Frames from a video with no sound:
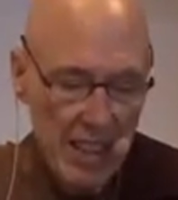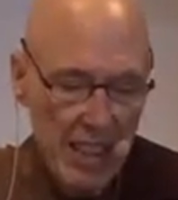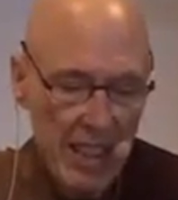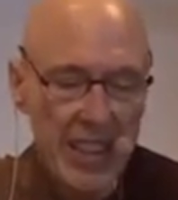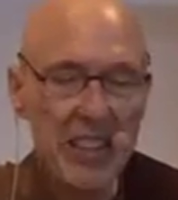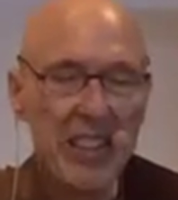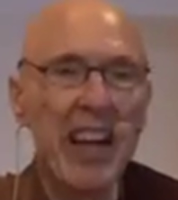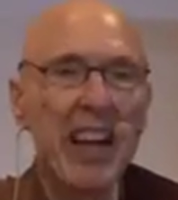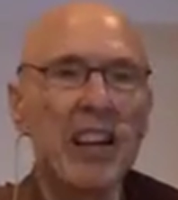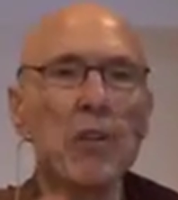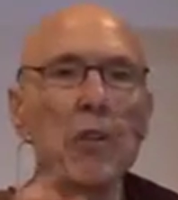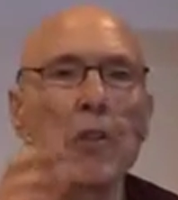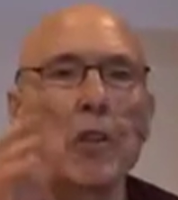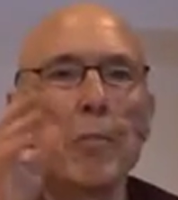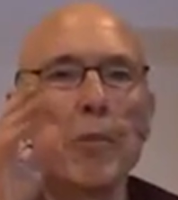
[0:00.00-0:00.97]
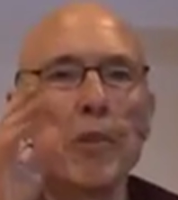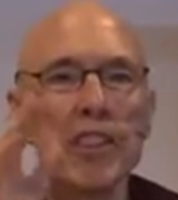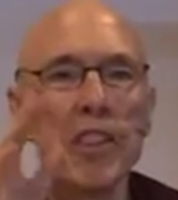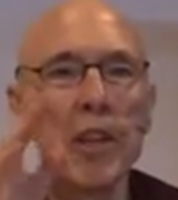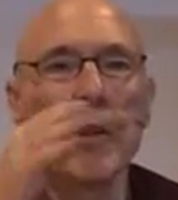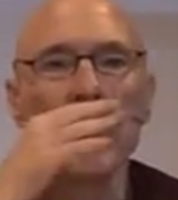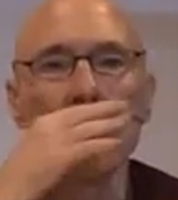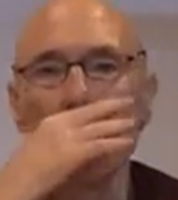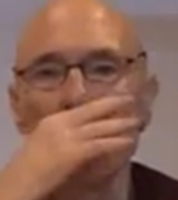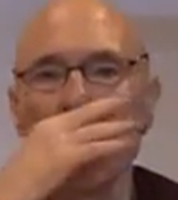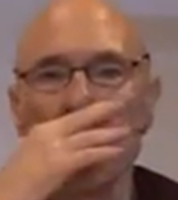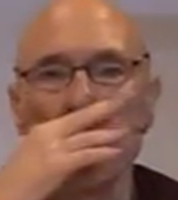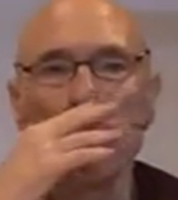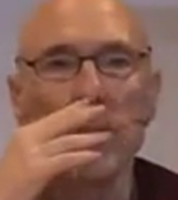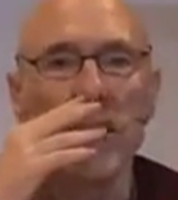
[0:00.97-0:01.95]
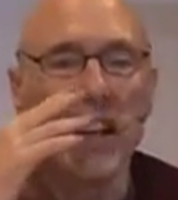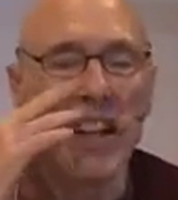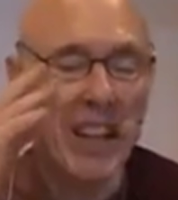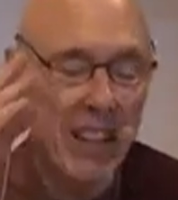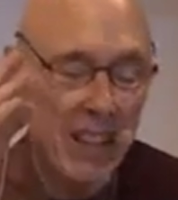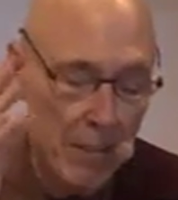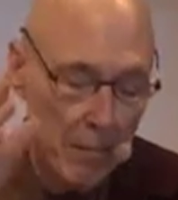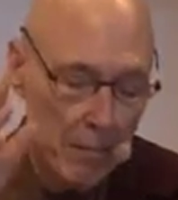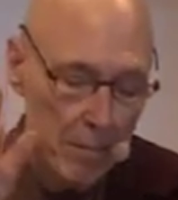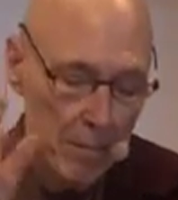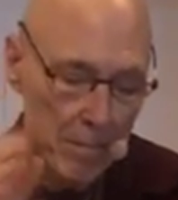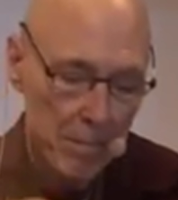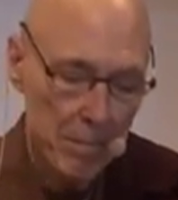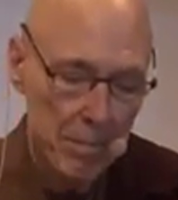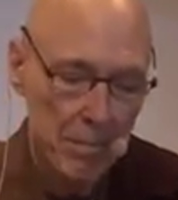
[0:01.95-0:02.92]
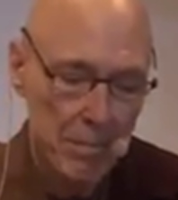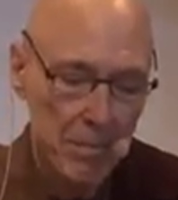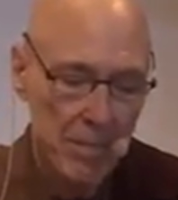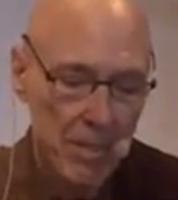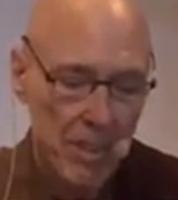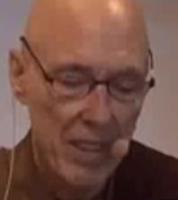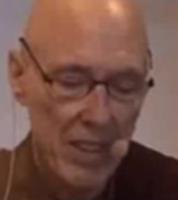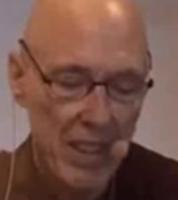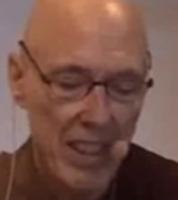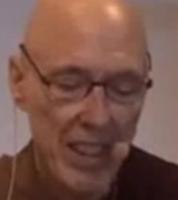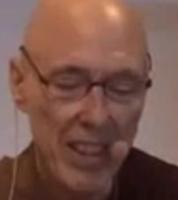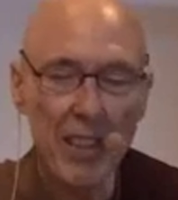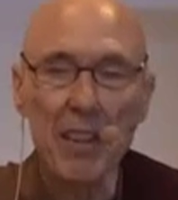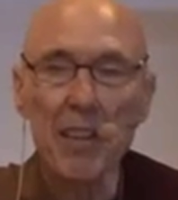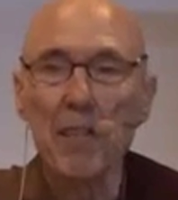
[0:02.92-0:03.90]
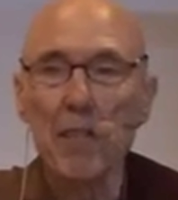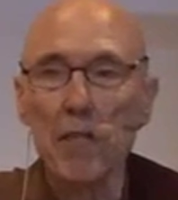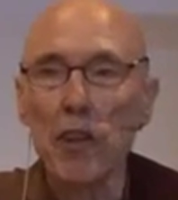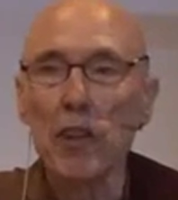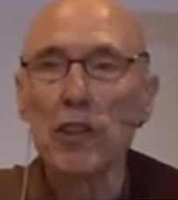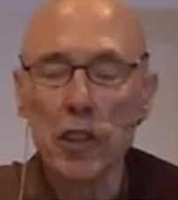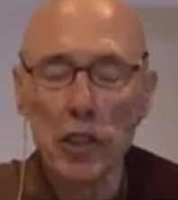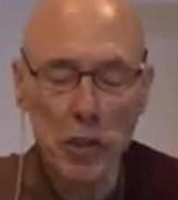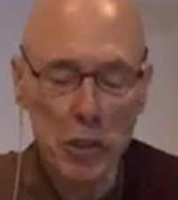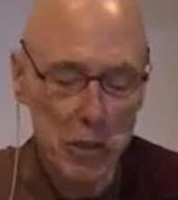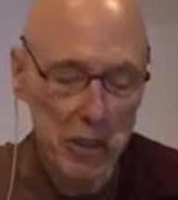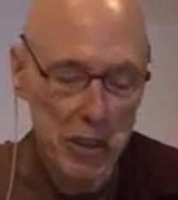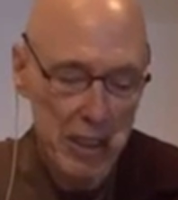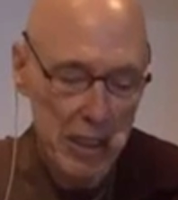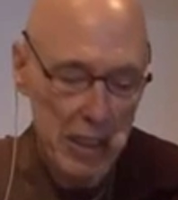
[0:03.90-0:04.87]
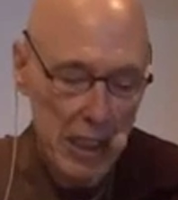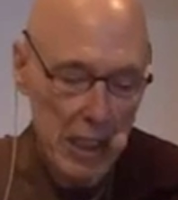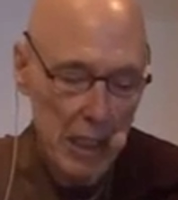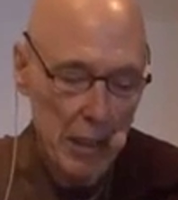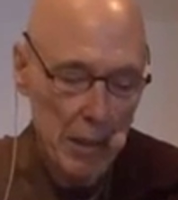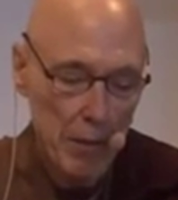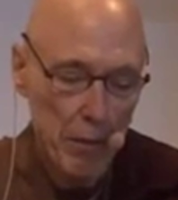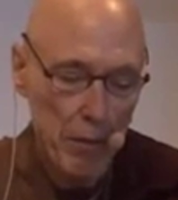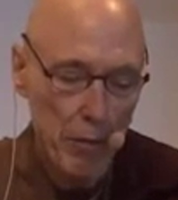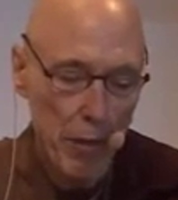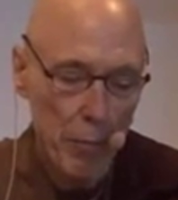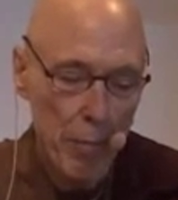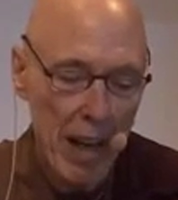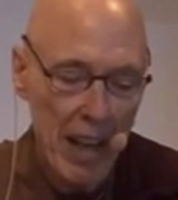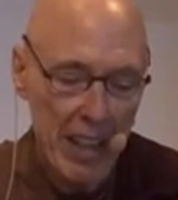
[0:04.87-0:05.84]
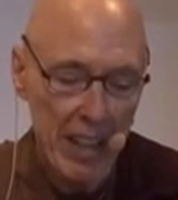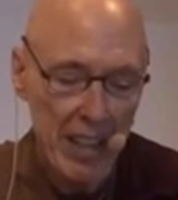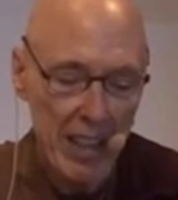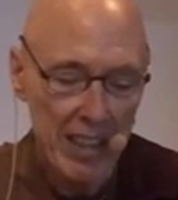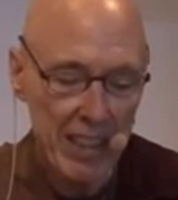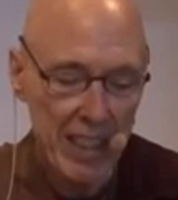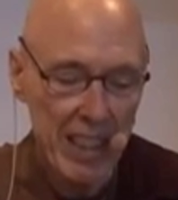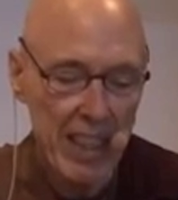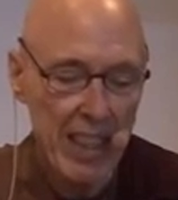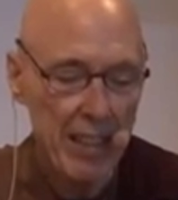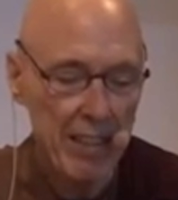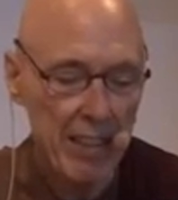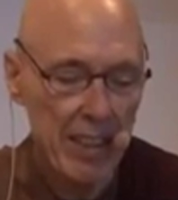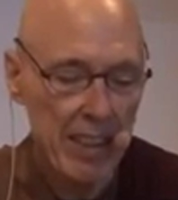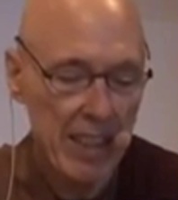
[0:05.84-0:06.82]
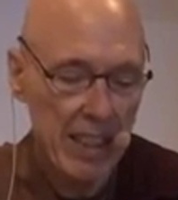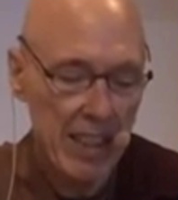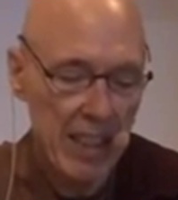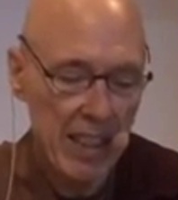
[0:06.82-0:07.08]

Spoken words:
And now the Buddha is going to explain the virtues of the Pada Ghatikara.